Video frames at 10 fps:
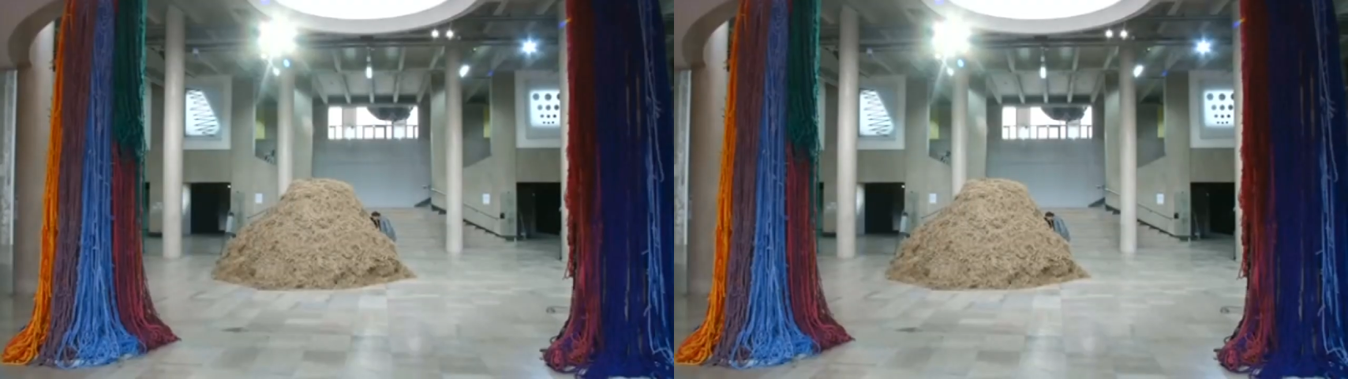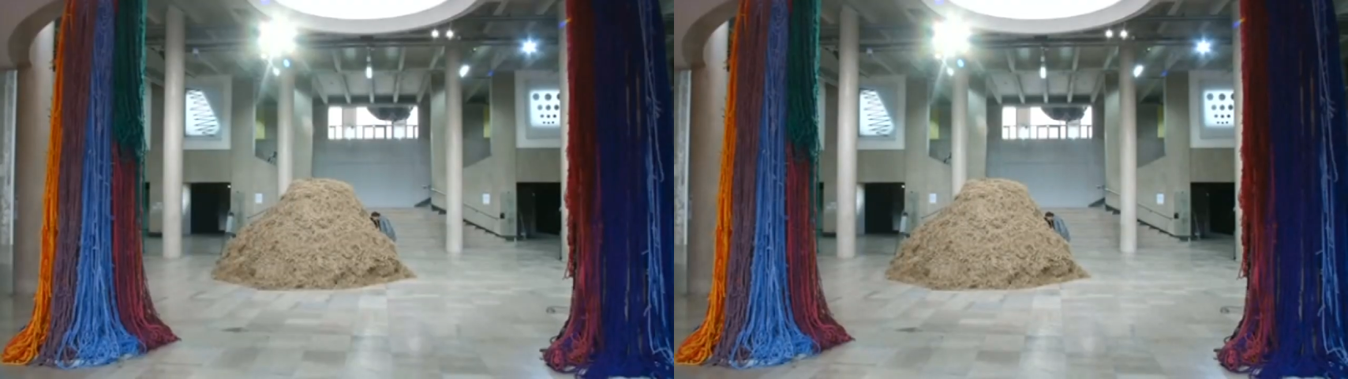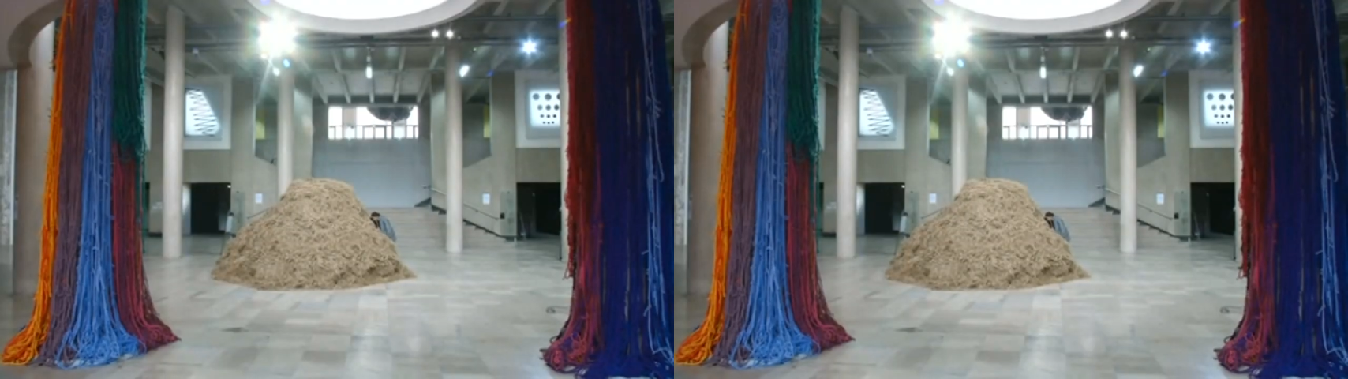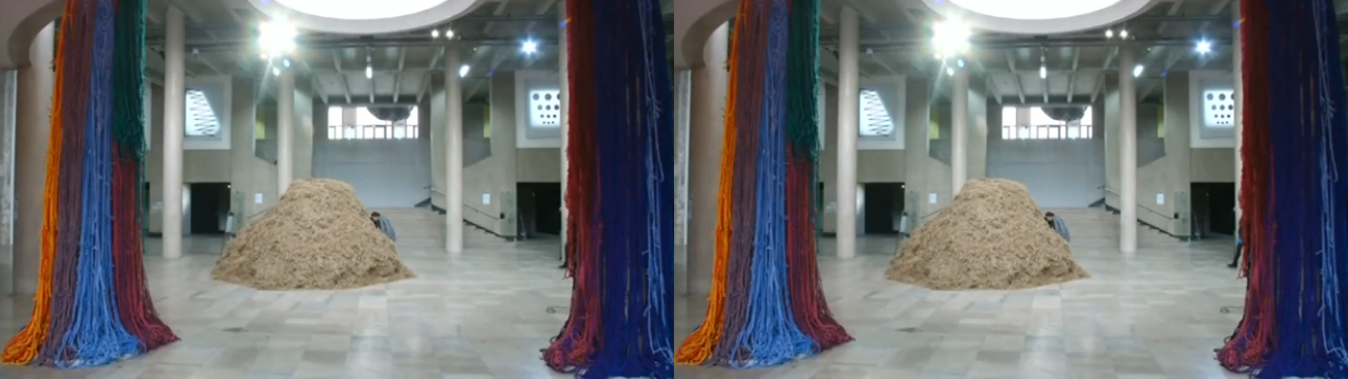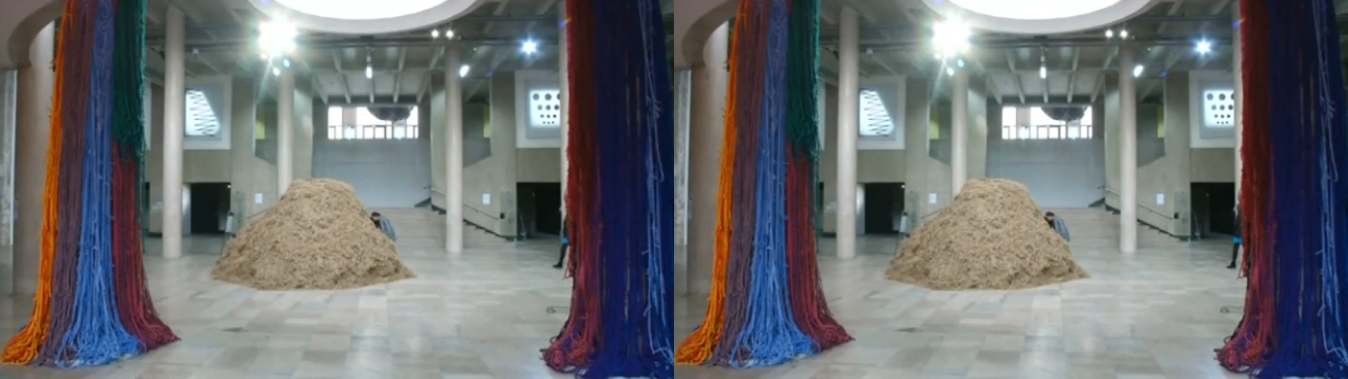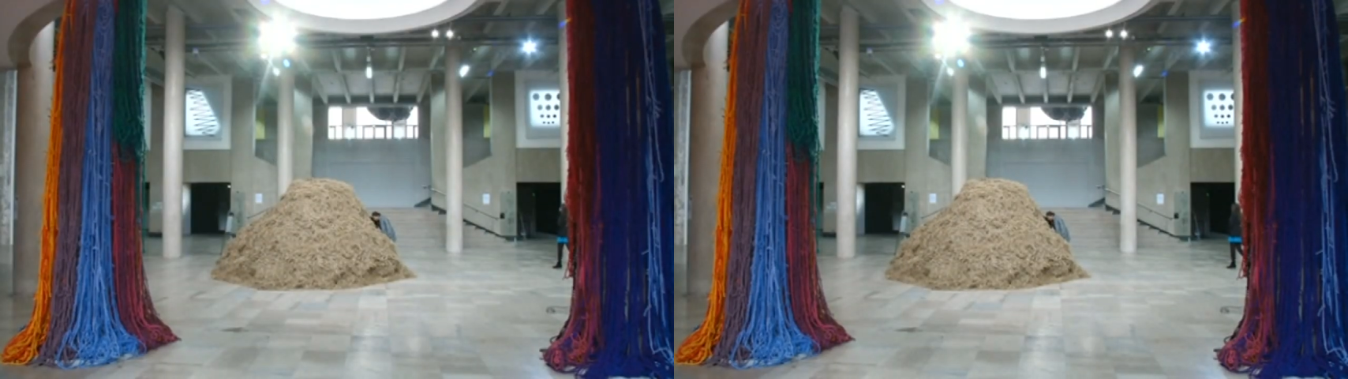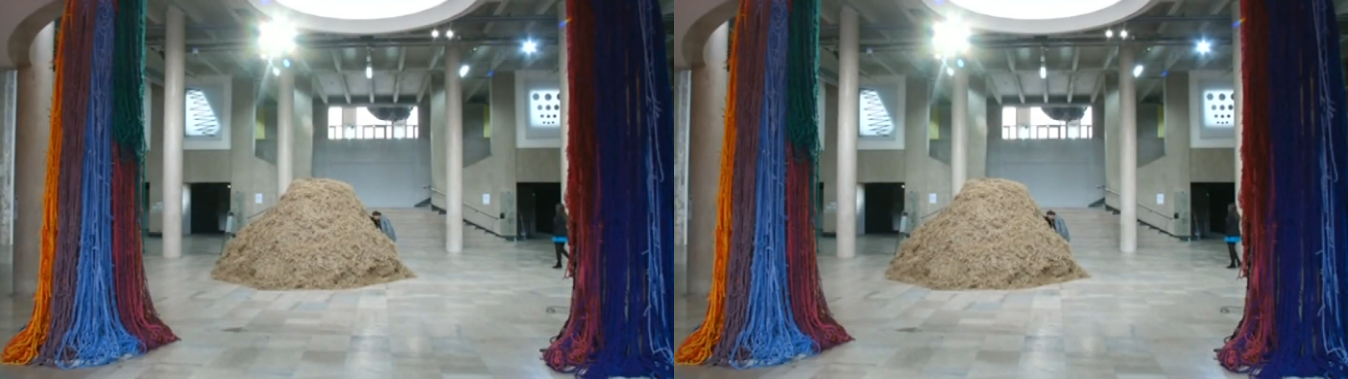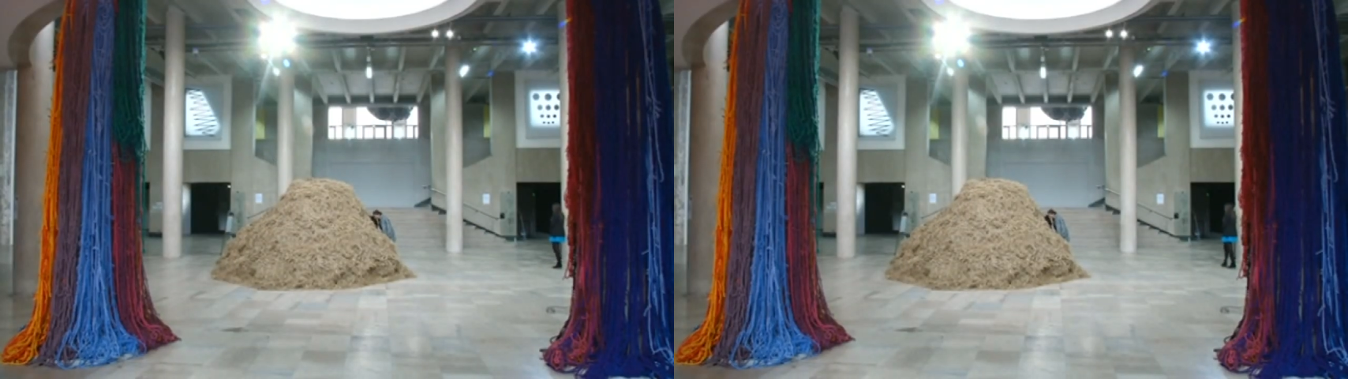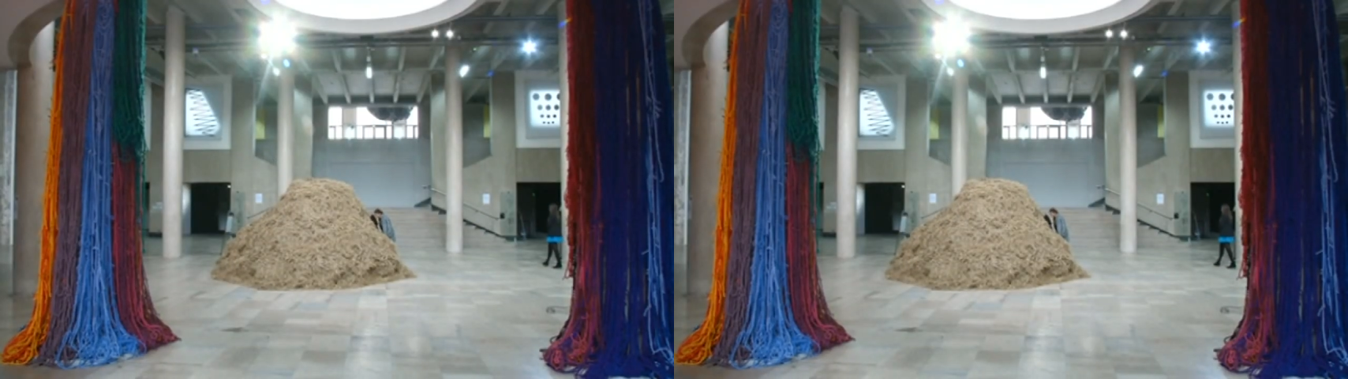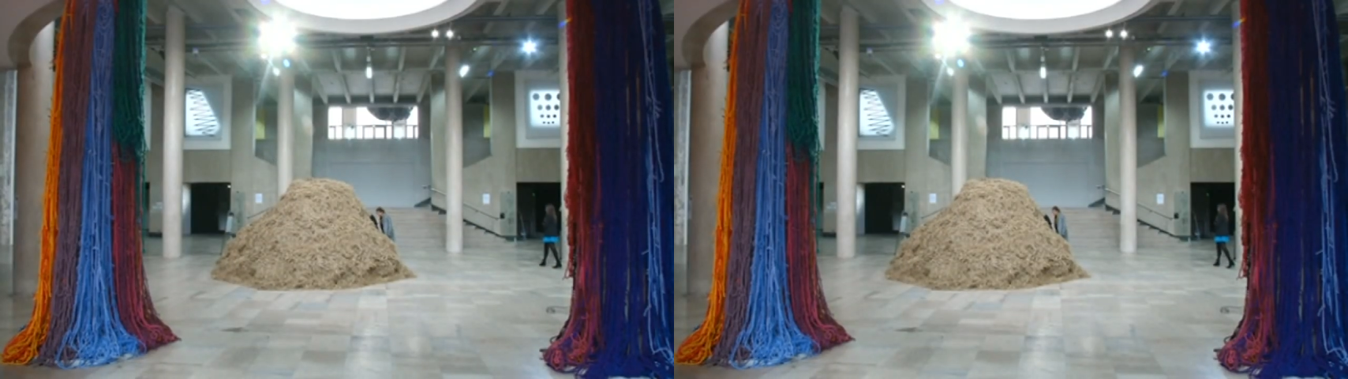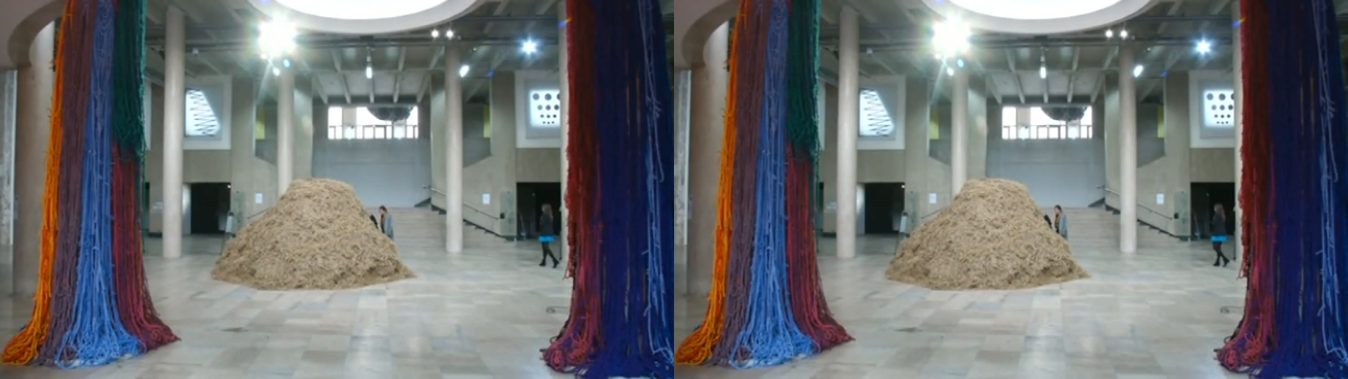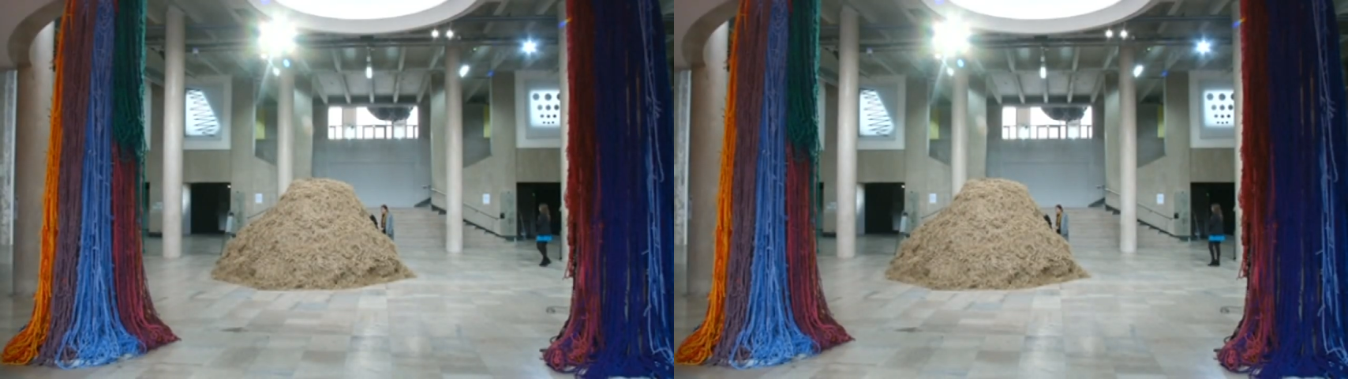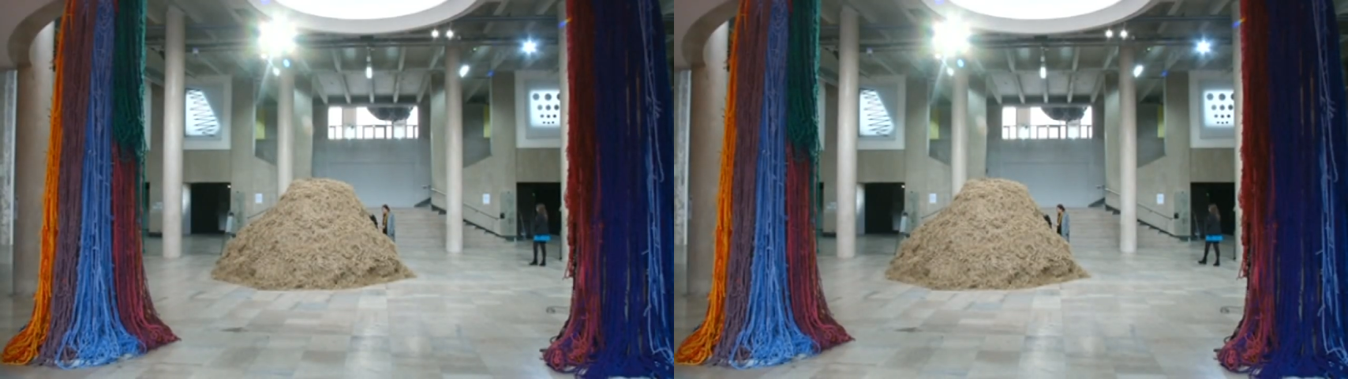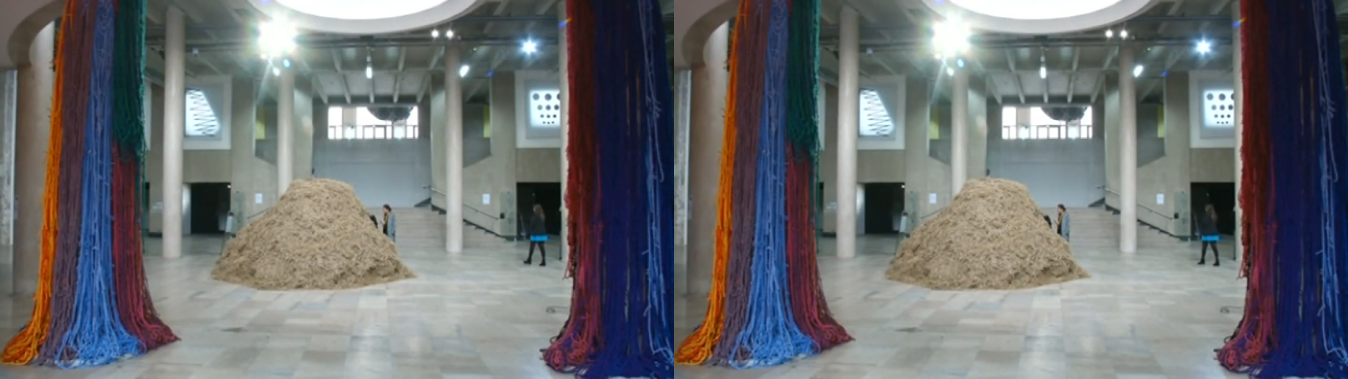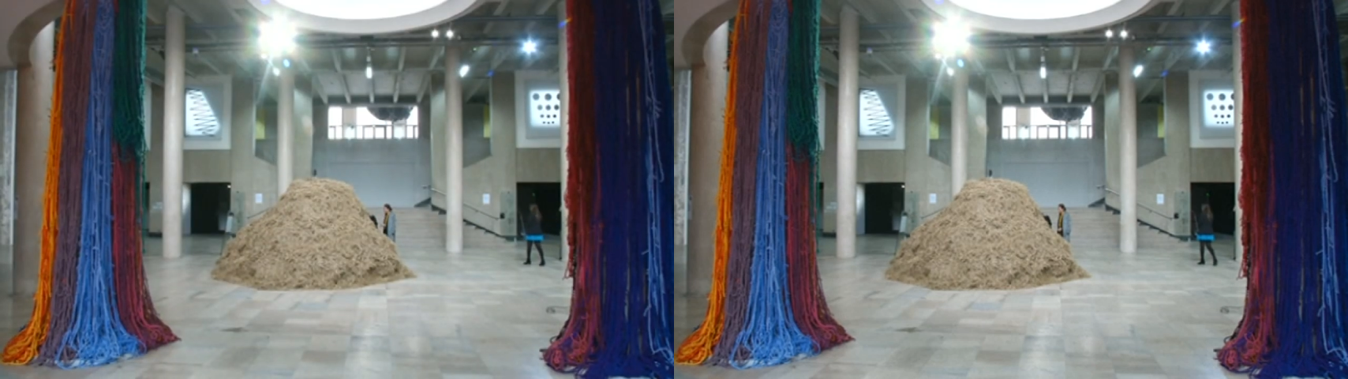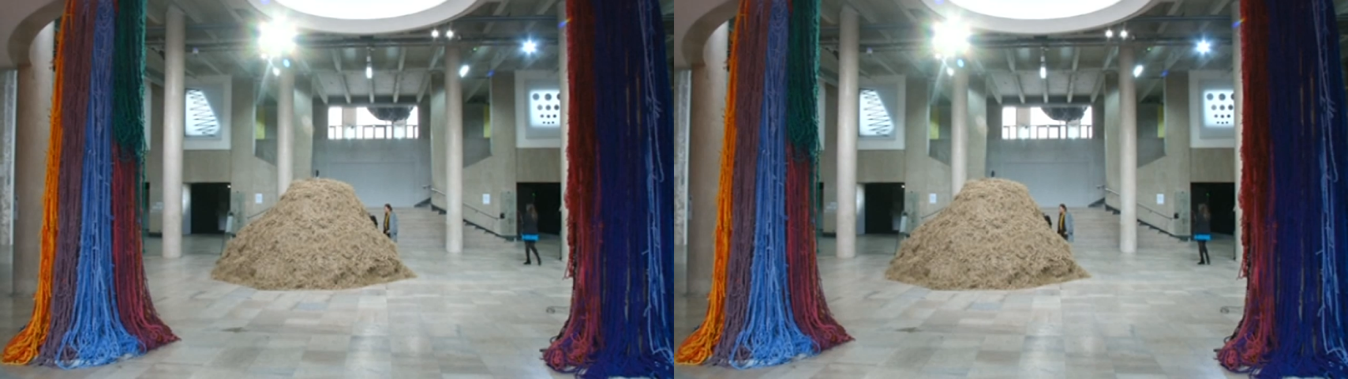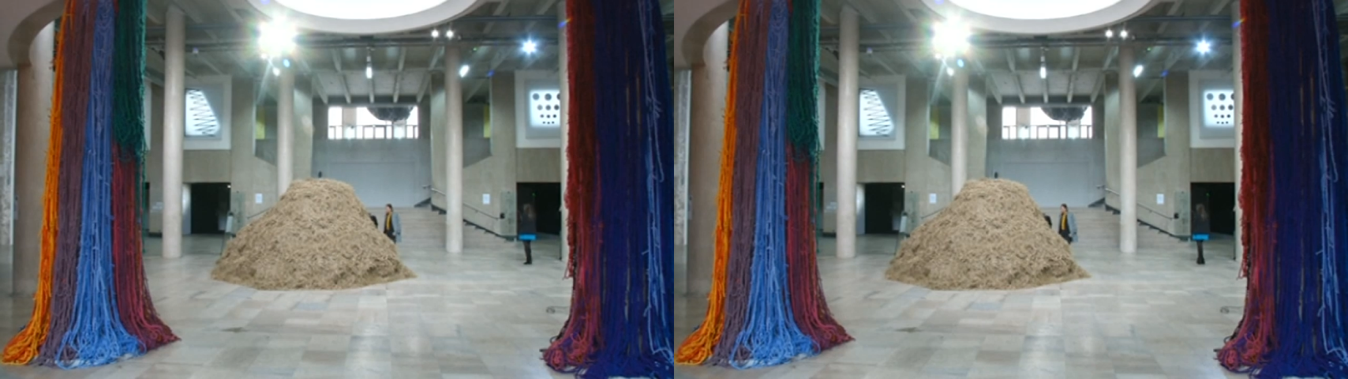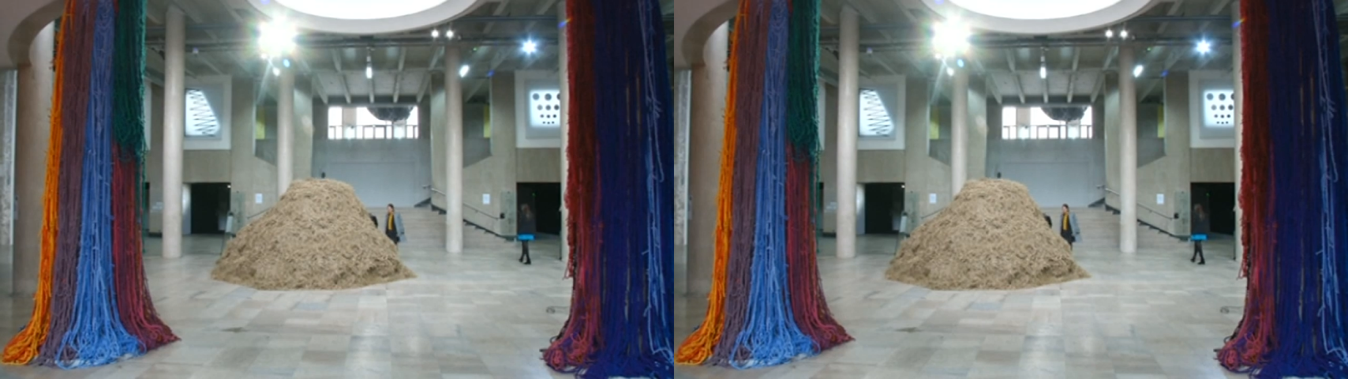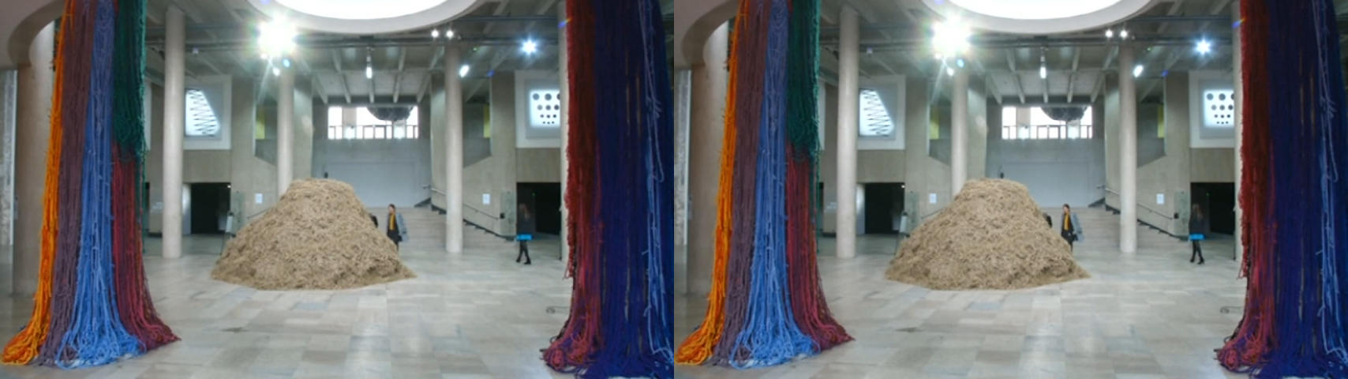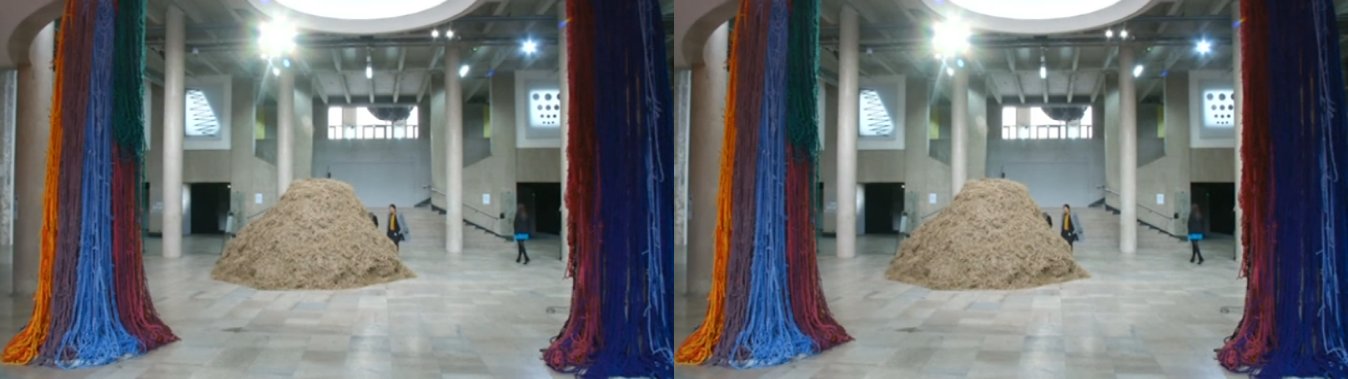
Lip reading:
Nobody's mouth can be seen.